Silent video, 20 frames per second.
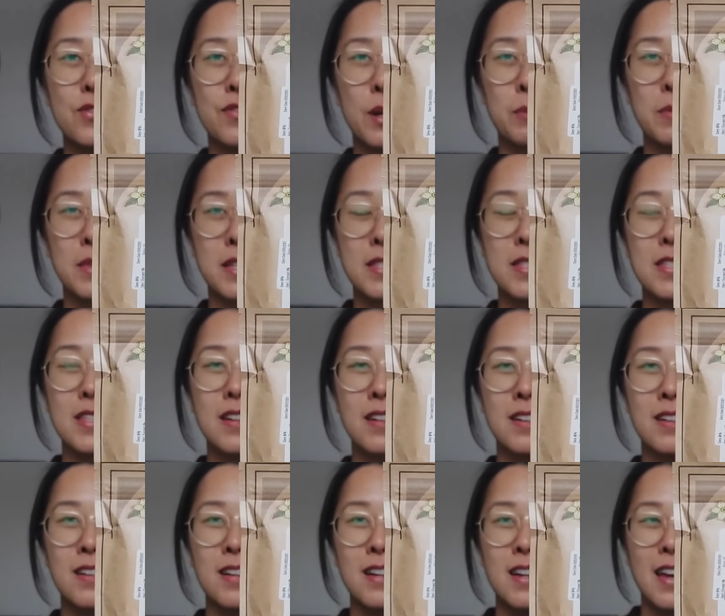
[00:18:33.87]
from this
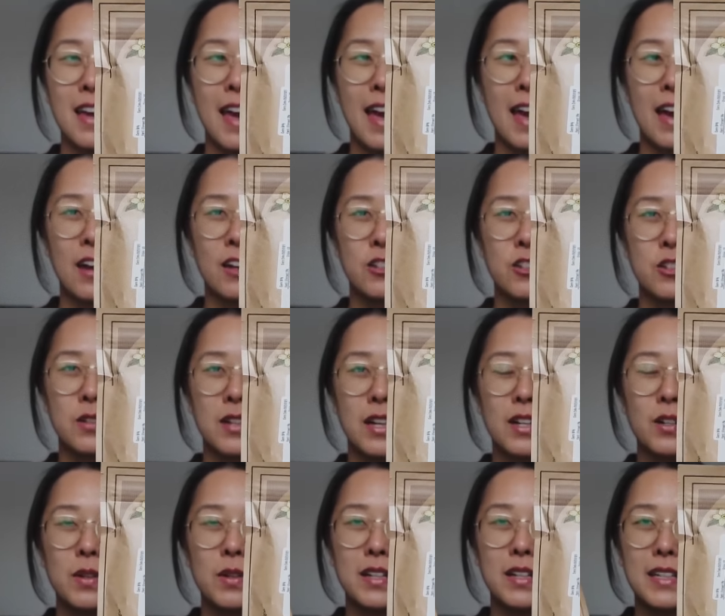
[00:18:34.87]
year. And you kind
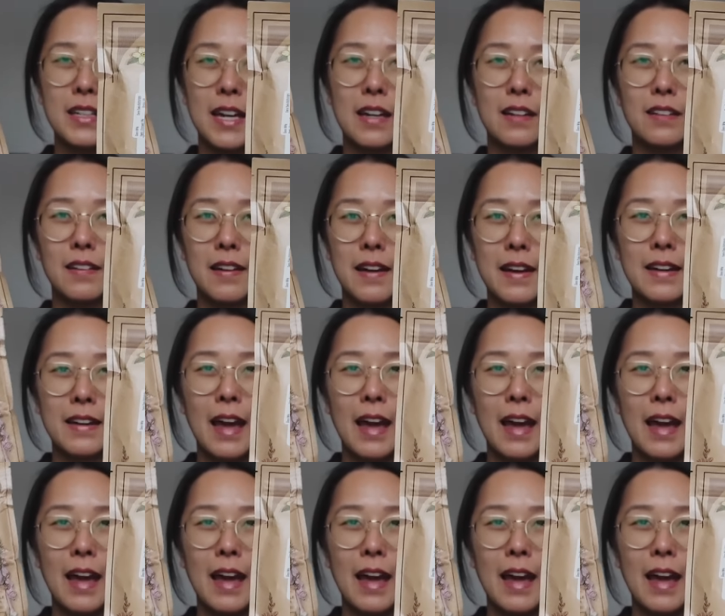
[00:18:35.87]
of want to get like